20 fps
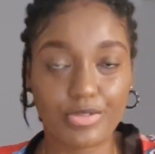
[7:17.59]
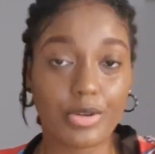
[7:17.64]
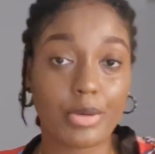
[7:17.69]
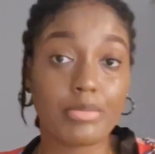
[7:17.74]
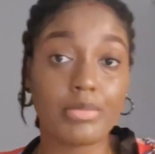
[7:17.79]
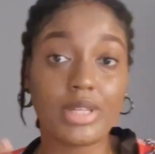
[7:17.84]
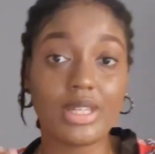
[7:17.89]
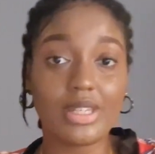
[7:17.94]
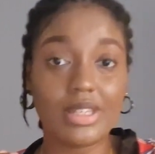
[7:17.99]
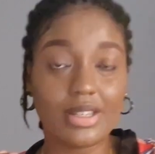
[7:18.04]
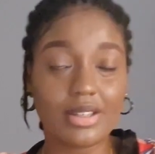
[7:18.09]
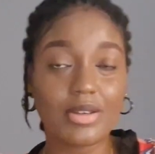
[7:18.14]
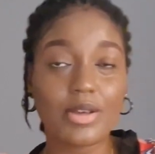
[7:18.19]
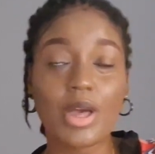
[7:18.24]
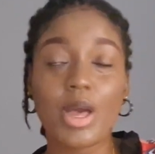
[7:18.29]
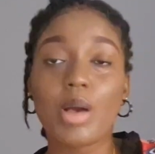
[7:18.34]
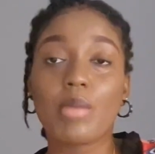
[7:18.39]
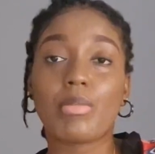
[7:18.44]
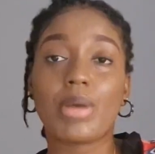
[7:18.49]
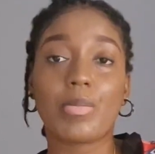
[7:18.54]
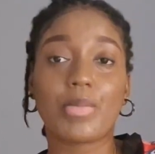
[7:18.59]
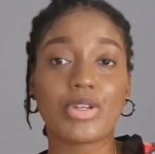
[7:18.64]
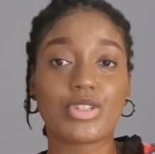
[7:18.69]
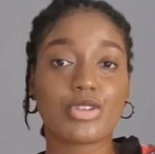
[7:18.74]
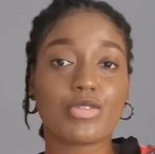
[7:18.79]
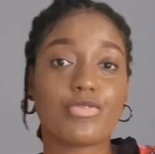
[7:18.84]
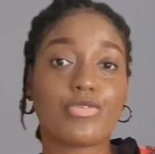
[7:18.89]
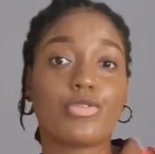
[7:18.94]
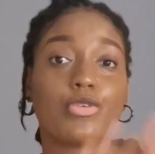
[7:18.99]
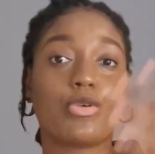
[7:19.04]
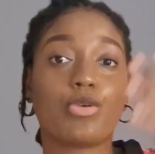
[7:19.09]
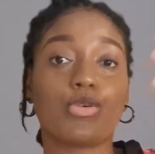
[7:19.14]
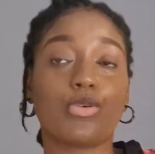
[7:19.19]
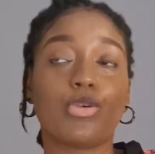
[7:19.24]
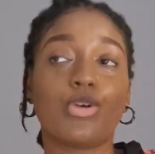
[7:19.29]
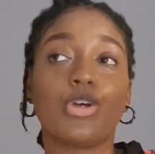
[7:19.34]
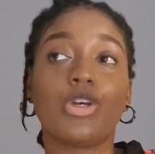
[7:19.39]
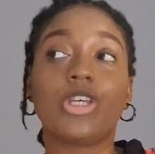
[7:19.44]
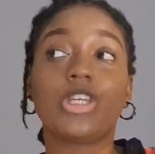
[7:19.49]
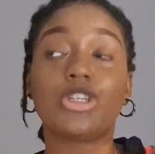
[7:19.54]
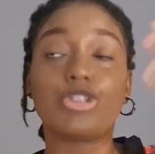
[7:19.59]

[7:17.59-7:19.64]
For me, my passion for